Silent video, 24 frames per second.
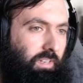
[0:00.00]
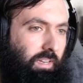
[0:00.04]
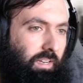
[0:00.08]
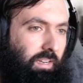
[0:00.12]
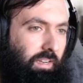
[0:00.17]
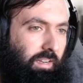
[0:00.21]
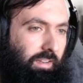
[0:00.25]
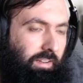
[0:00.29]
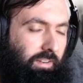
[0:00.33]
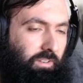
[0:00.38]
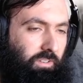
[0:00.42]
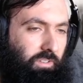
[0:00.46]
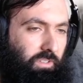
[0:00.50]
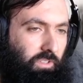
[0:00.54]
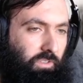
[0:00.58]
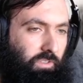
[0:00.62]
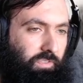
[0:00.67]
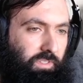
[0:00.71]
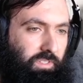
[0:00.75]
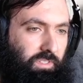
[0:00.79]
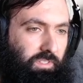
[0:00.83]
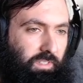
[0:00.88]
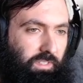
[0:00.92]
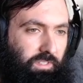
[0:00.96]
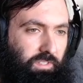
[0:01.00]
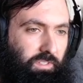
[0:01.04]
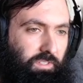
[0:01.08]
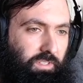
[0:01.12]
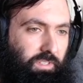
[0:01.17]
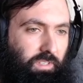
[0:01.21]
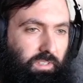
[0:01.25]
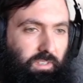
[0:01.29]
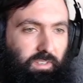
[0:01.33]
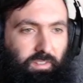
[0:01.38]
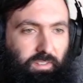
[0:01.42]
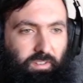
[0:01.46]
I don't know if it's
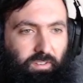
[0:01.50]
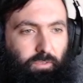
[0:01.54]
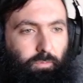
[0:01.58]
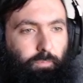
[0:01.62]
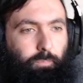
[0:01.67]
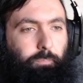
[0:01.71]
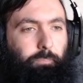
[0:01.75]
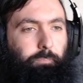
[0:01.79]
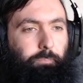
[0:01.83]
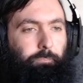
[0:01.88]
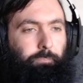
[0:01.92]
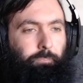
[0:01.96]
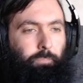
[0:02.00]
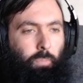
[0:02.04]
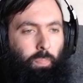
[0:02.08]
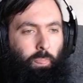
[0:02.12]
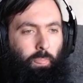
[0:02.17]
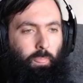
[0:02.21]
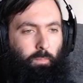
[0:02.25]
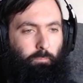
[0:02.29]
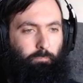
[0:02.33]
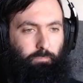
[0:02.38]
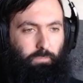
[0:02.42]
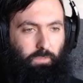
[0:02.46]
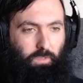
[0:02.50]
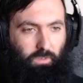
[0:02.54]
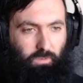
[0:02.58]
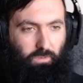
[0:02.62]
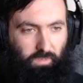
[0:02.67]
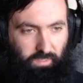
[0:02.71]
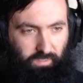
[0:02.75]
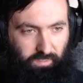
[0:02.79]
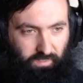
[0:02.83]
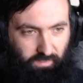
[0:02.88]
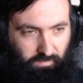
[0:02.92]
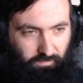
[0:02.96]
necessary though. No
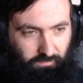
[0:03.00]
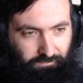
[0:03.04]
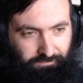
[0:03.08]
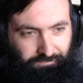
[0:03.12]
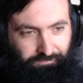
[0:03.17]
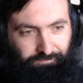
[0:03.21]
idea.